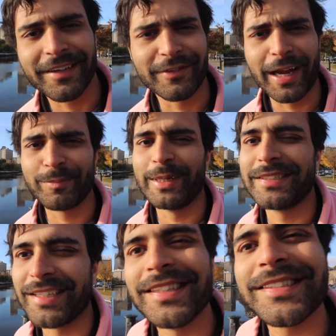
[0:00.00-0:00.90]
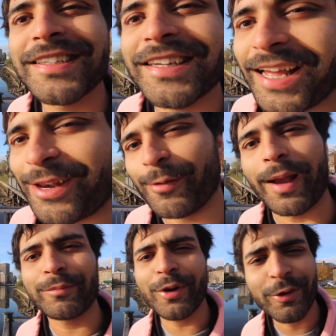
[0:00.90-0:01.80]
if that made sense. Anyway,
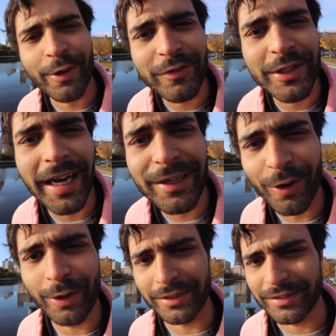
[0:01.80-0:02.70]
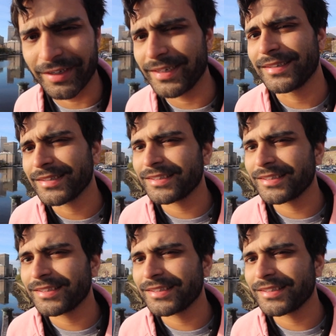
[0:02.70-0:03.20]
I'm not going for that long, right?